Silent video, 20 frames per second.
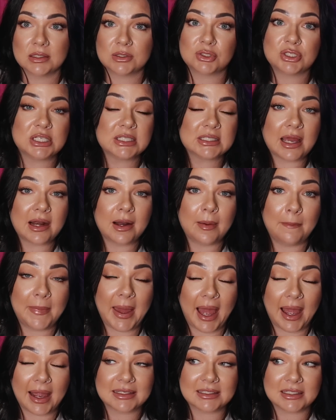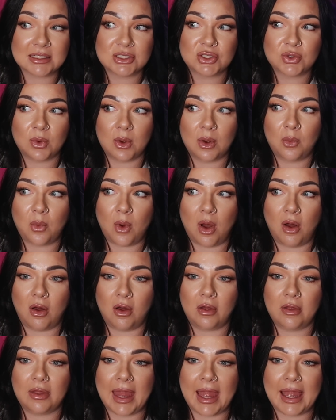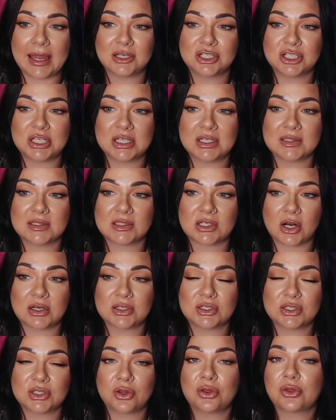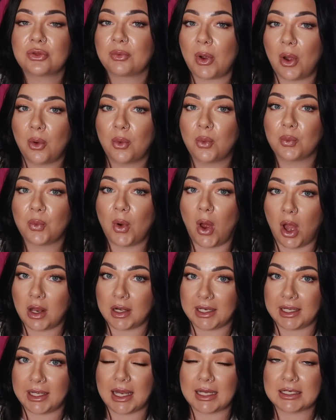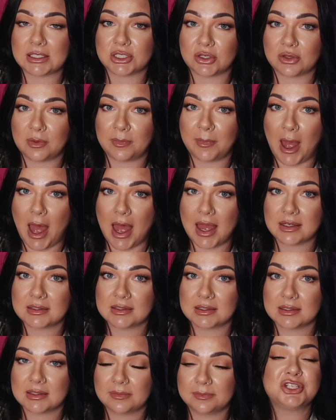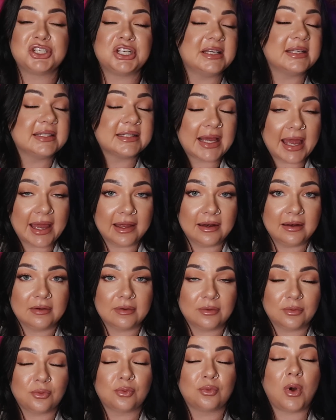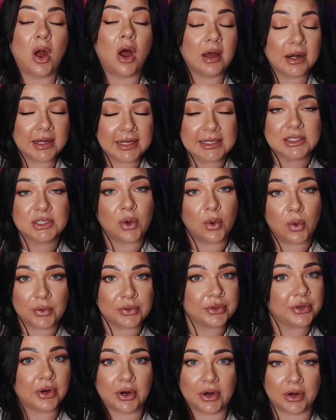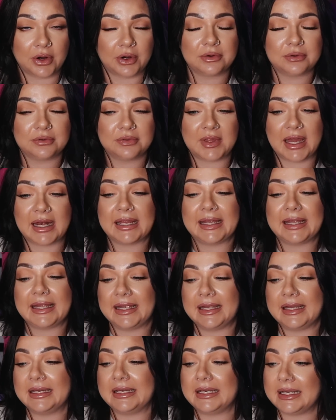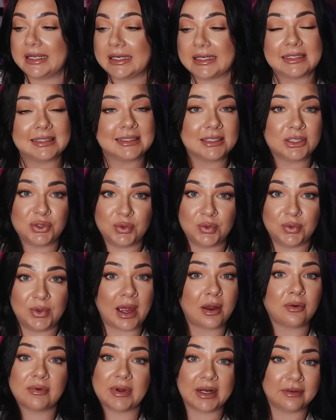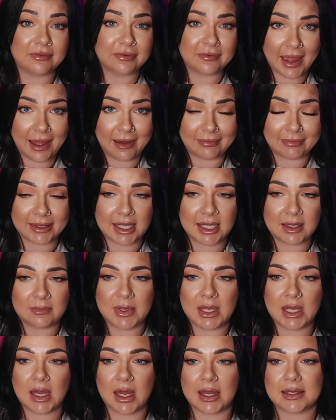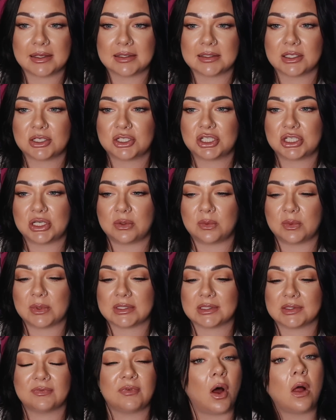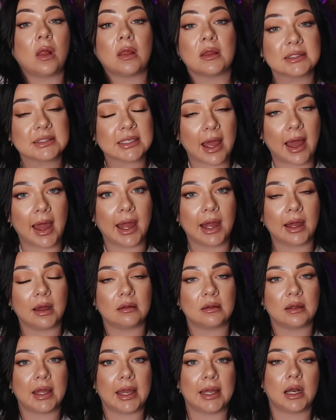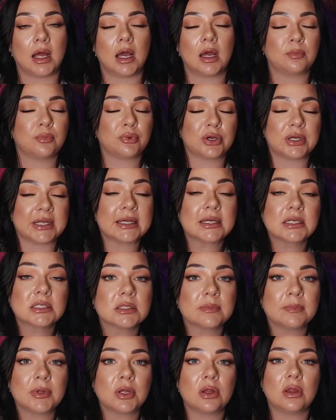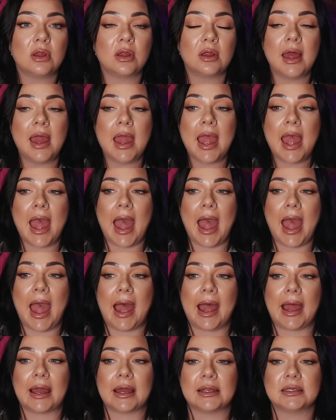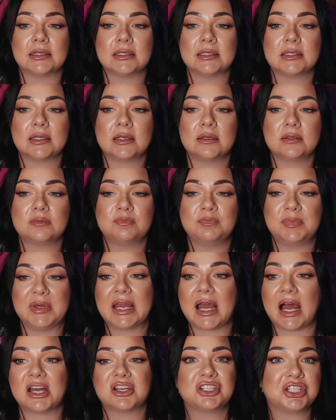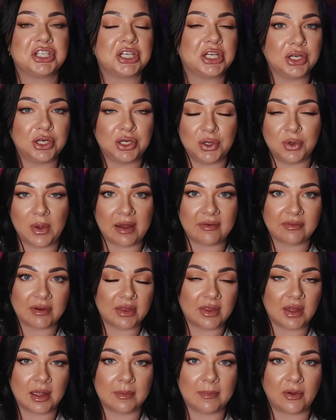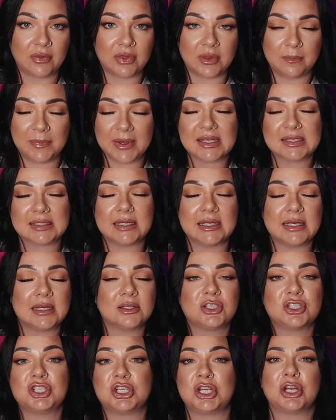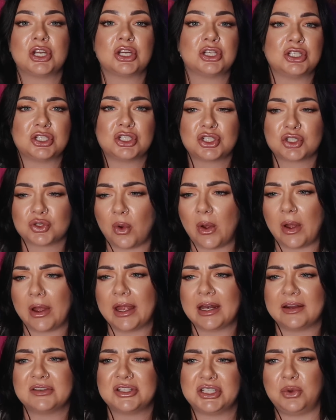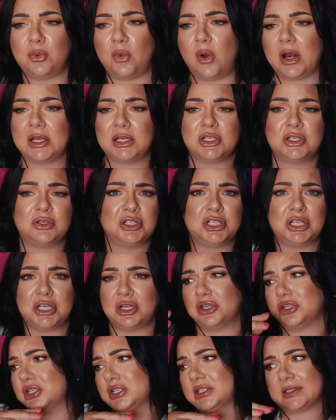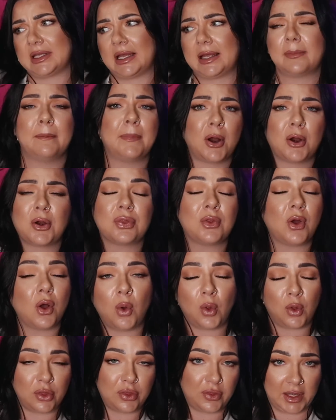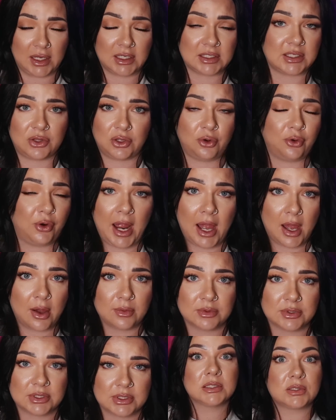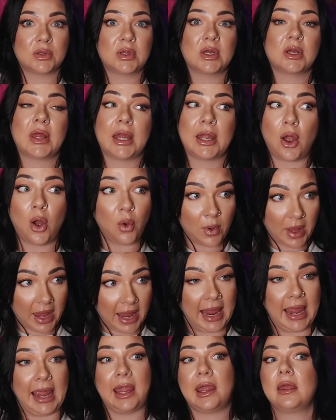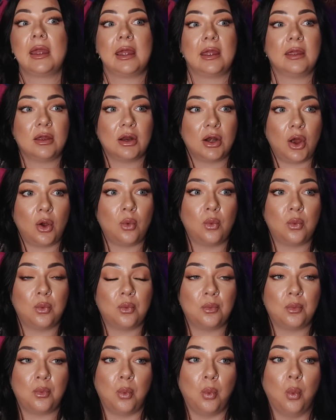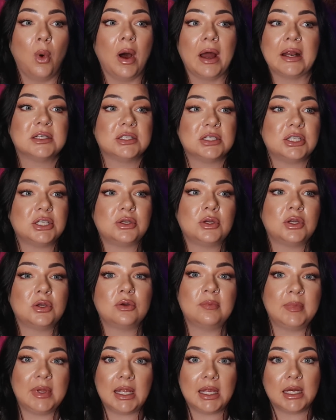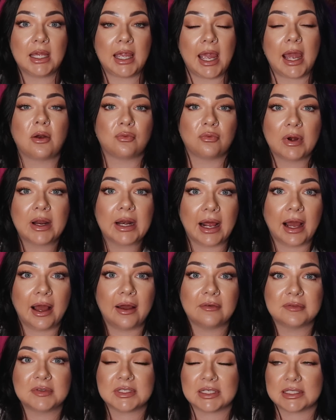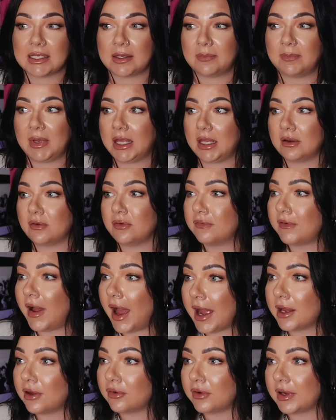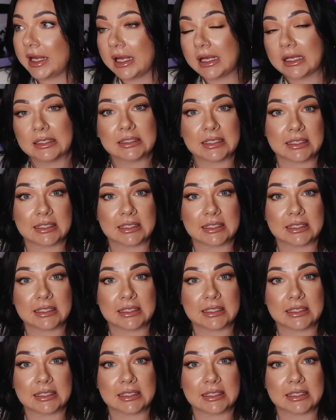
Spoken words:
So she's kind of backed into a wall, and she starts to throw Ronnie under the bus. She said Ronnie told her that he needed to get rid of Kelly because she was volatile and unpredictable, and because she knew everything about the business, she could destroy it if she wanted to. She could just like burn the whole thing to the ground. So they're like, okay, what do you mean get rid of? Does it mean firing?